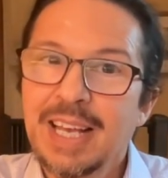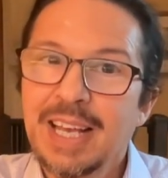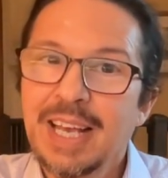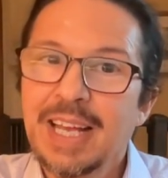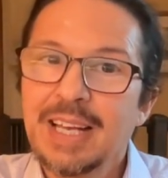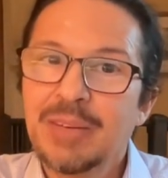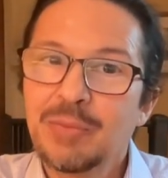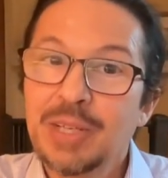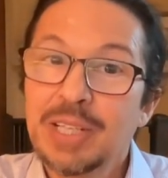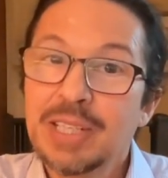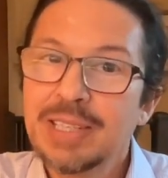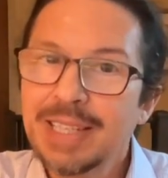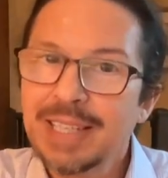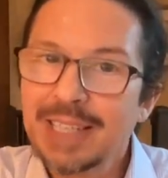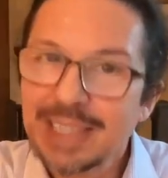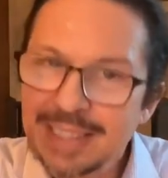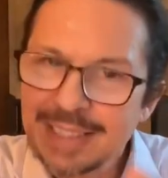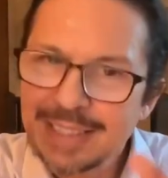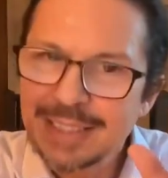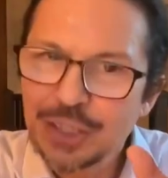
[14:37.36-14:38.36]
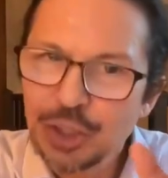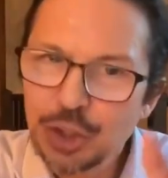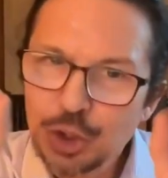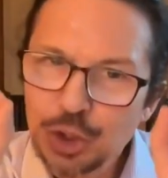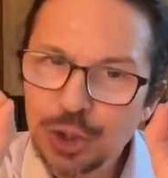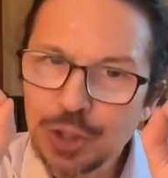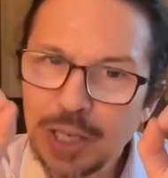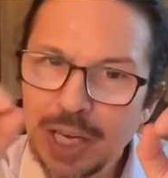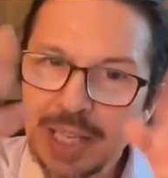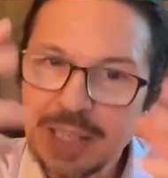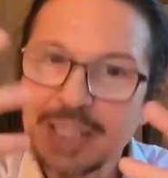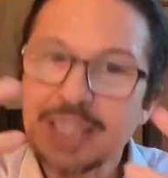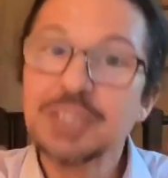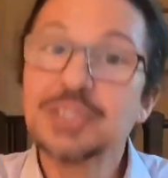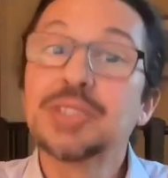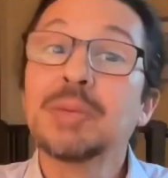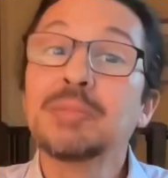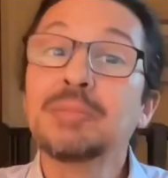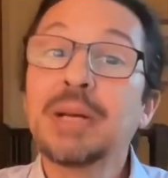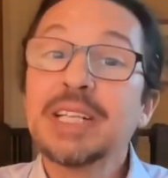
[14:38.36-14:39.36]
And we like, and
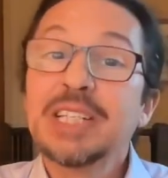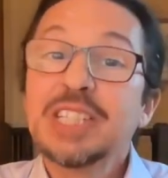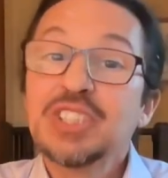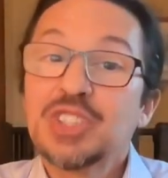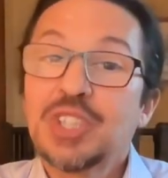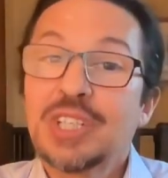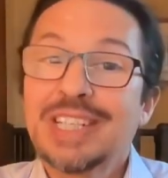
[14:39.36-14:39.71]
some paintings